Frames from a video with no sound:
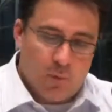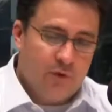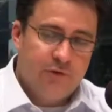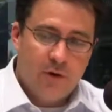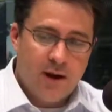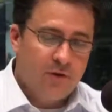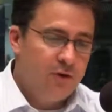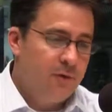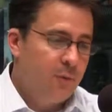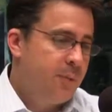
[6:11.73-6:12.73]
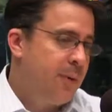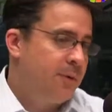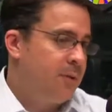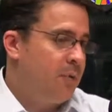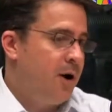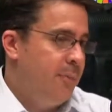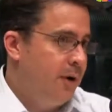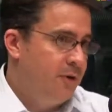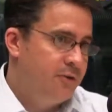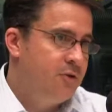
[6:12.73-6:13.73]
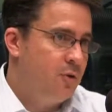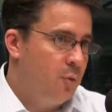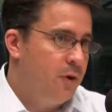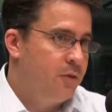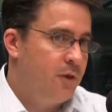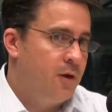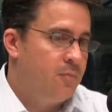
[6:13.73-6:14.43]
and we saw it actually in the Republican primaries too with,